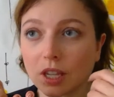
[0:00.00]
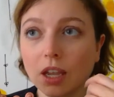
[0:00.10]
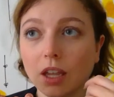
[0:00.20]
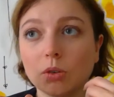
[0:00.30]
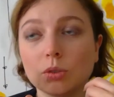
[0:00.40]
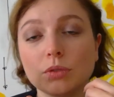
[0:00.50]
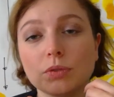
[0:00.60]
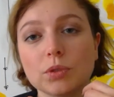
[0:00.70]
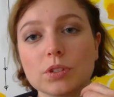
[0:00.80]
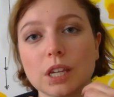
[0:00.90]
I ordered
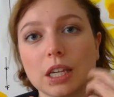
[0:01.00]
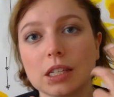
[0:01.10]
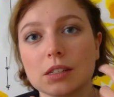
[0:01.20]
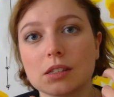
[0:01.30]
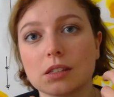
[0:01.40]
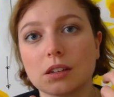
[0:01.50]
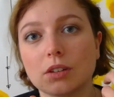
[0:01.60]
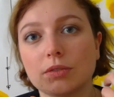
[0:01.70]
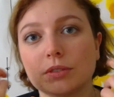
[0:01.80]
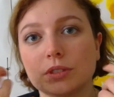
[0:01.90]
4 skeins
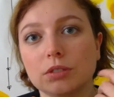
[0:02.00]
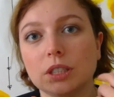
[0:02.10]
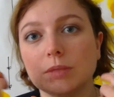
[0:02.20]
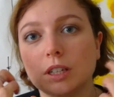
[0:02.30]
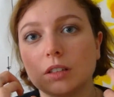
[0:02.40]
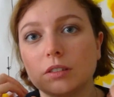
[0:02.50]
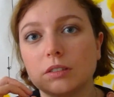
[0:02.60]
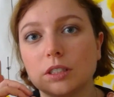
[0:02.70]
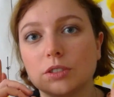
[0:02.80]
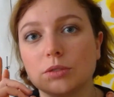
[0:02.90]
of cream
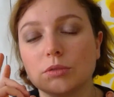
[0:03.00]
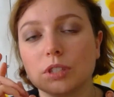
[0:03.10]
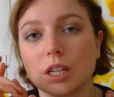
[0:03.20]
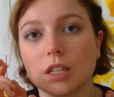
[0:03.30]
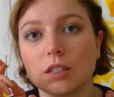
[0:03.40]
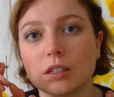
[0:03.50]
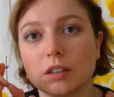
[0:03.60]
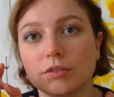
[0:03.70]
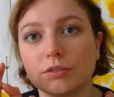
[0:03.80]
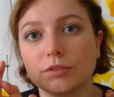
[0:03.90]
color and 2 skeins
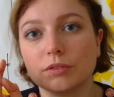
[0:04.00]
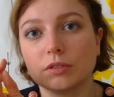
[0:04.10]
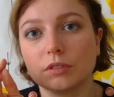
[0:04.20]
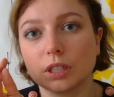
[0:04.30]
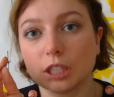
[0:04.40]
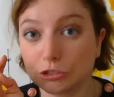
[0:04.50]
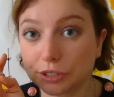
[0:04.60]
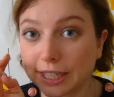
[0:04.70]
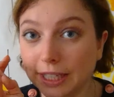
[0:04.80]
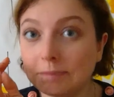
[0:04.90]
of
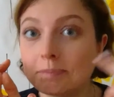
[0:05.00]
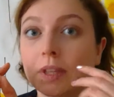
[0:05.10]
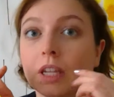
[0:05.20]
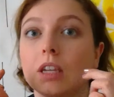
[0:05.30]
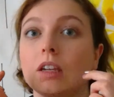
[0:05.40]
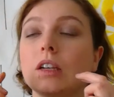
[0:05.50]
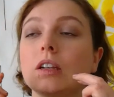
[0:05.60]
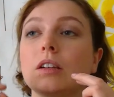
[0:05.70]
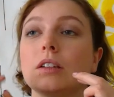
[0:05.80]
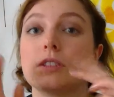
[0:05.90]
gray.
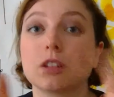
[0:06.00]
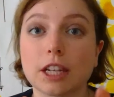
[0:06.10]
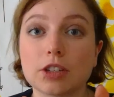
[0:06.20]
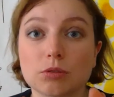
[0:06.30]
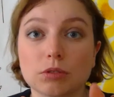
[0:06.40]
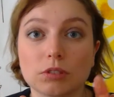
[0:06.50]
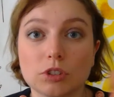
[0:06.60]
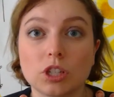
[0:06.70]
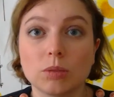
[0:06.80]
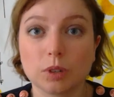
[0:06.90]
It's the natural
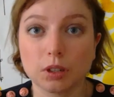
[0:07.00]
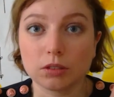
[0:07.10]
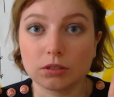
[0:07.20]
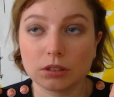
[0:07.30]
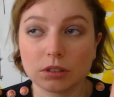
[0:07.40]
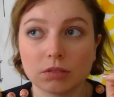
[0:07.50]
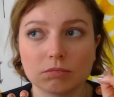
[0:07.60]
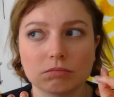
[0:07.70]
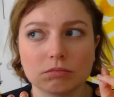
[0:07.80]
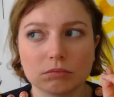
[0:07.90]
sheep color,
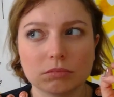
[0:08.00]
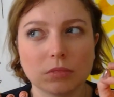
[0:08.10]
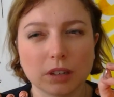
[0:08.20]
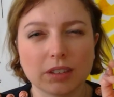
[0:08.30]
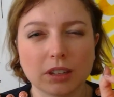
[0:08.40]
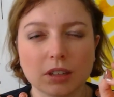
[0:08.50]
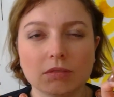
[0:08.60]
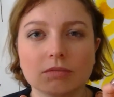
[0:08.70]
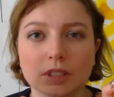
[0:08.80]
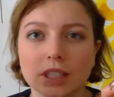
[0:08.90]
I think.
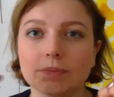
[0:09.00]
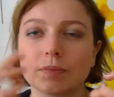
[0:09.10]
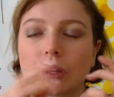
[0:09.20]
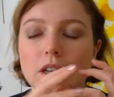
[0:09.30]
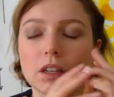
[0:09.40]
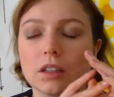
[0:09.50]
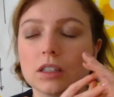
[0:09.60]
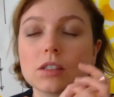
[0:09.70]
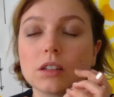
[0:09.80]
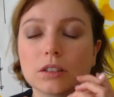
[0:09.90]
Yeah,
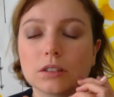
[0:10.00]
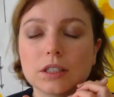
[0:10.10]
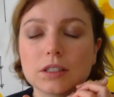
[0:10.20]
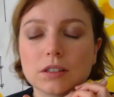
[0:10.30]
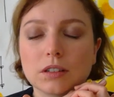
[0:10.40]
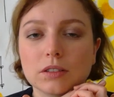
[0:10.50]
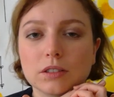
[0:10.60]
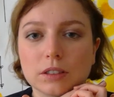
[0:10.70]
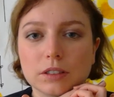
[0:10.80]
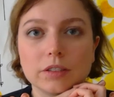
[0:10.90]
it's not
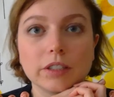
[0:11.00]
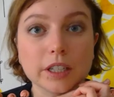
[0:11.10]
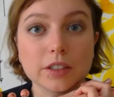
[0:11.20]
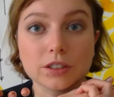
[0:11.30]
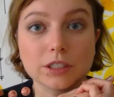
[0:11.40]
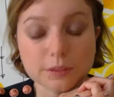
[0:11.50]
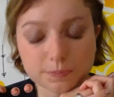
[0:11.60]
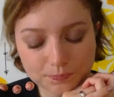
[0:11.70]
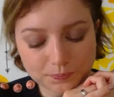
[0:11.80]
dyed yarn.